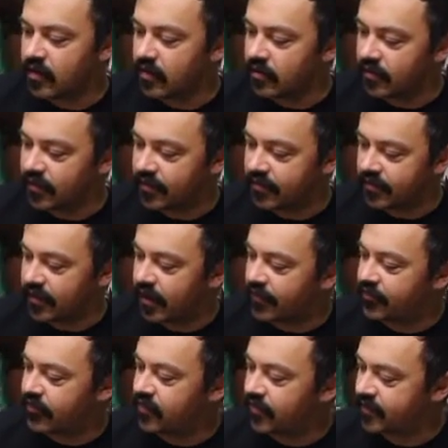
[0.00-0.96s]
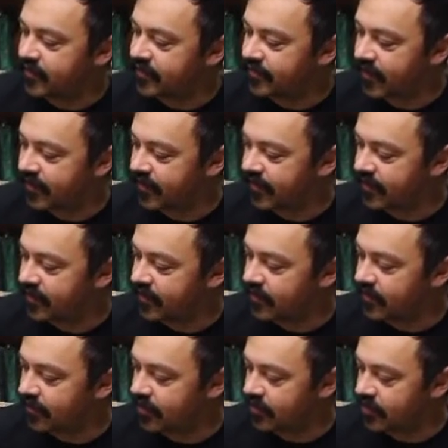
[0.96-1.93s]
is after I set
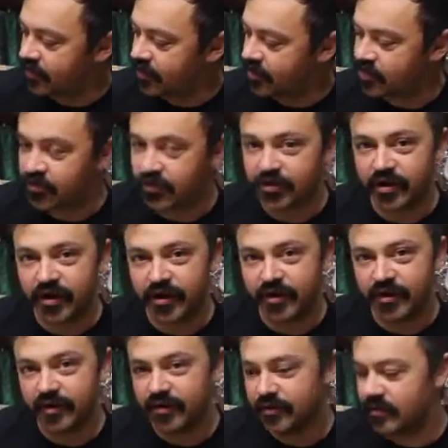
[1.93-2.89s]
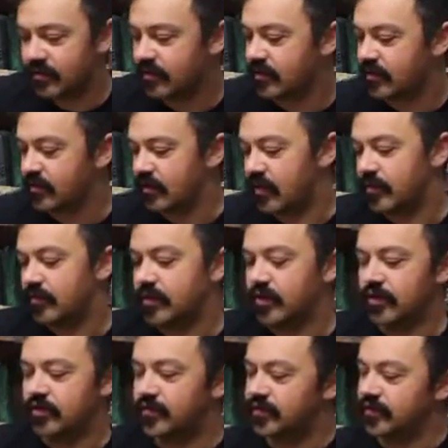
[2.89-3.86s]
the initial cut, I'm going to
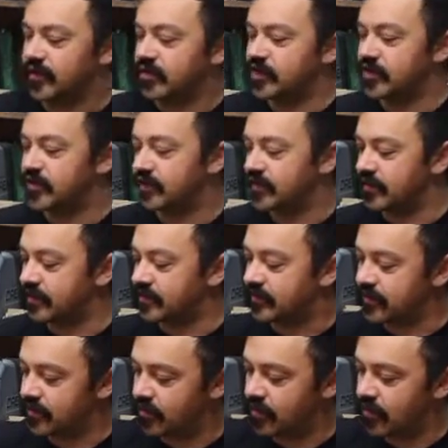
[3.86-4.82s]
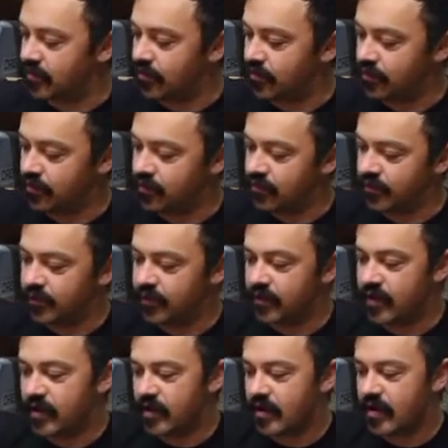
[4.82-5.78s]
use the chisel to remove
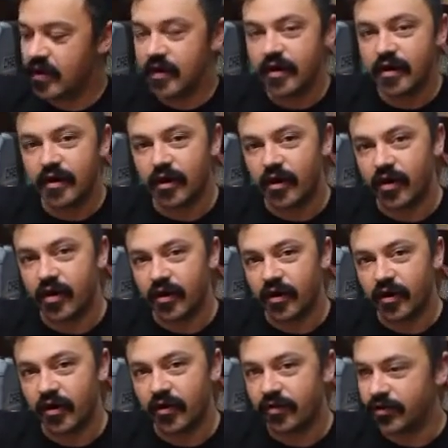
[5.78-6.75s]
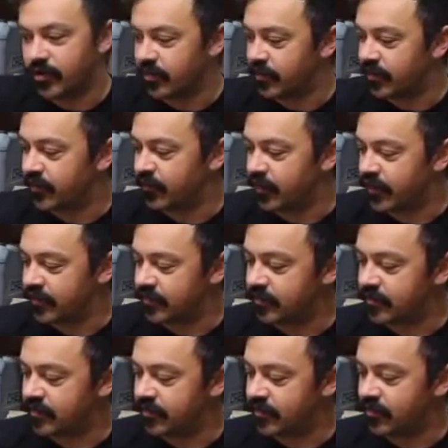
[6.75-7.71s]
a little bit of waste
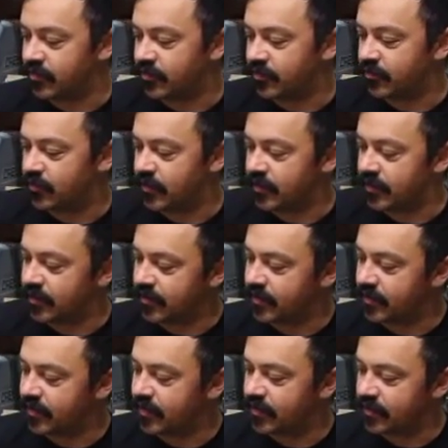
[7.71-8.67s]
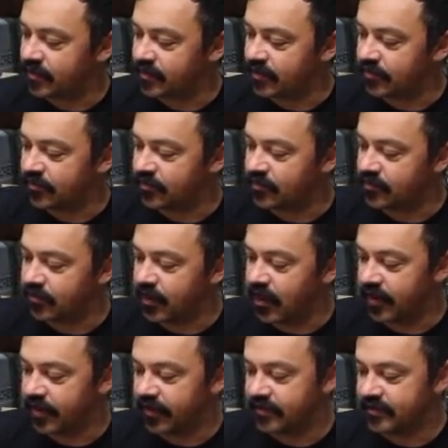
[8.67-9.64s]
material between these two
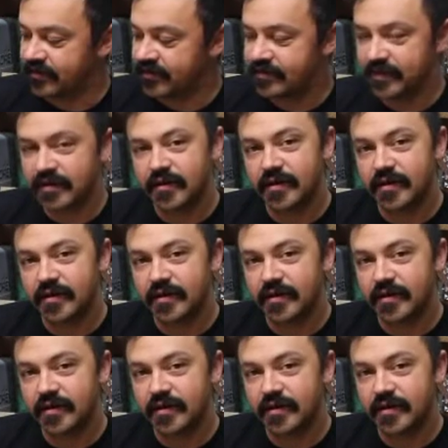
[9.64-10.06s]
lines,